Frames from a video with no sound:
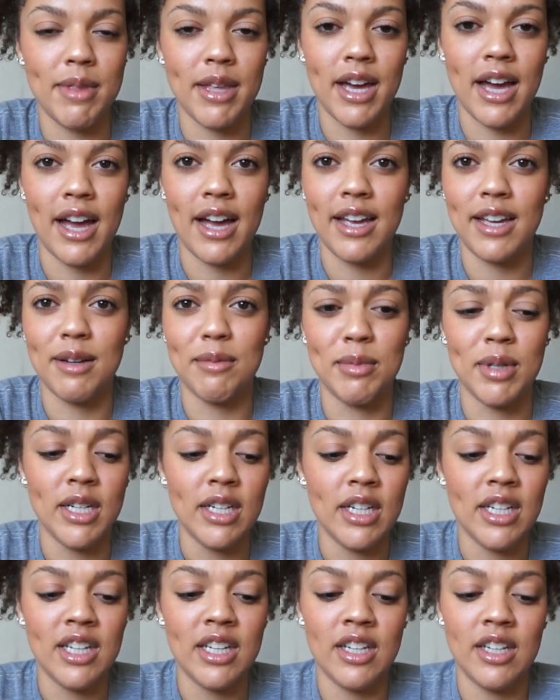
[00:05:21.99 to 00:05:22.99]
that I
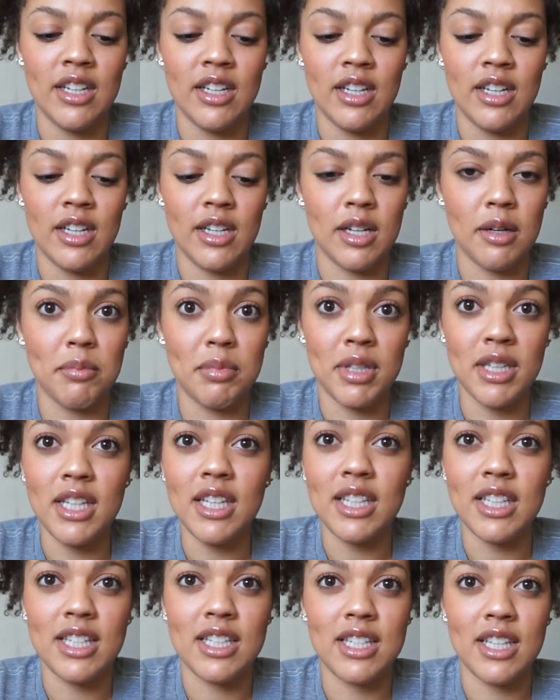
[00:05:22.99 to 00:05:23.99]
am
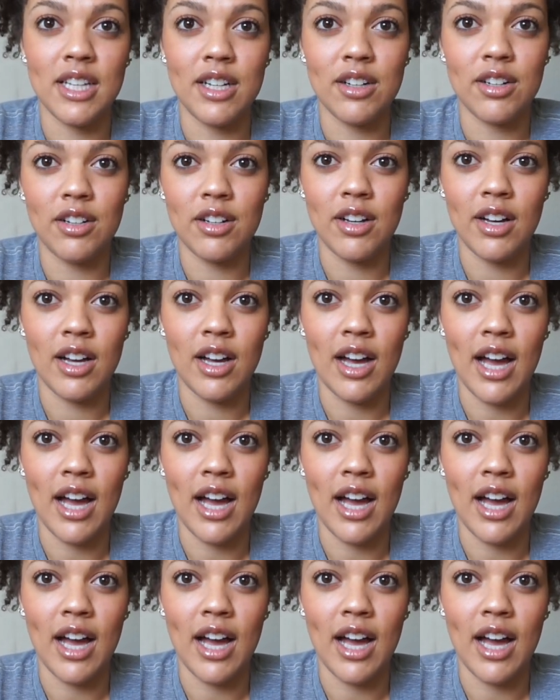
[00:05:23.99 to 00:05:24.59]
completely single.